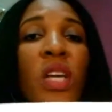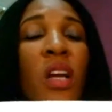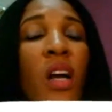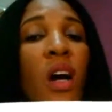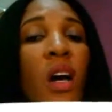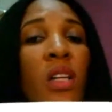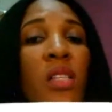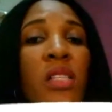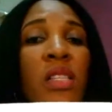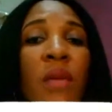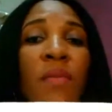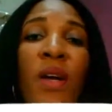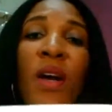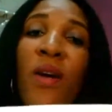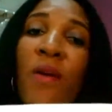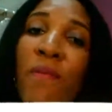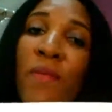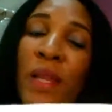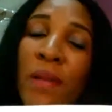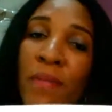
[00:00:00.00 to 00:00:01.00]
Also, the
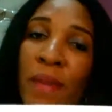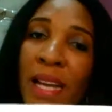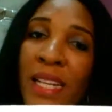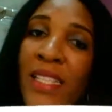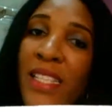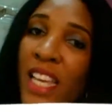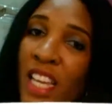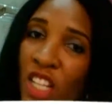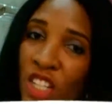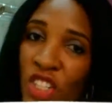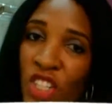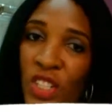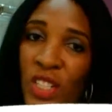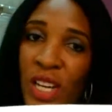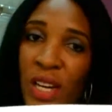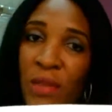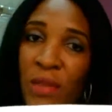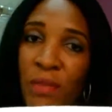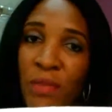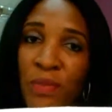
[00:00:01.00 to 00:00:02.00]
core team
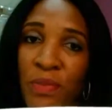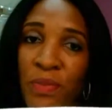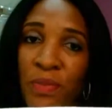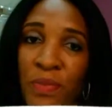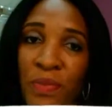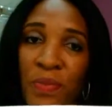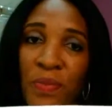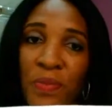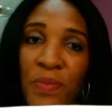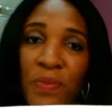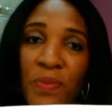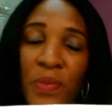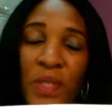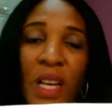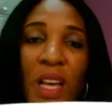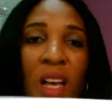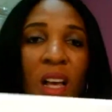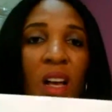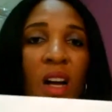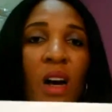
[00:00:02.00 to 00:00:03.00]
complements each other.
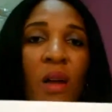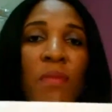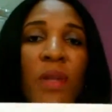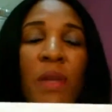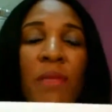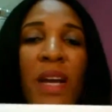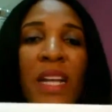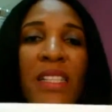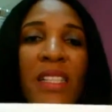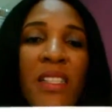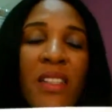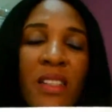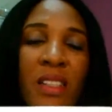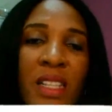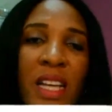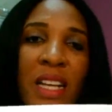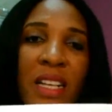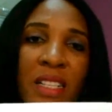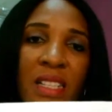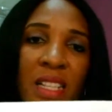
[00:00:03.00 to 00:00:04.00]

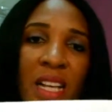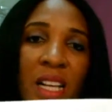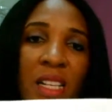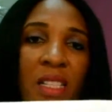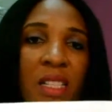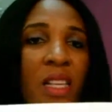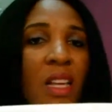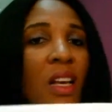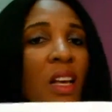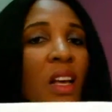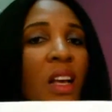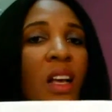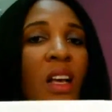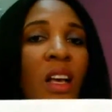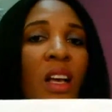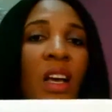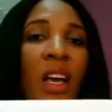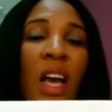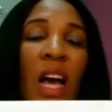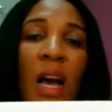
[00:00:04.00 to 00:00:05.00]
Complement in the sense
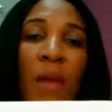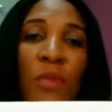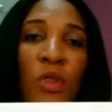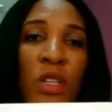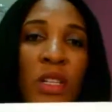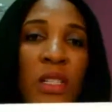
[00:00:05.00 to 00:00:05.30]
that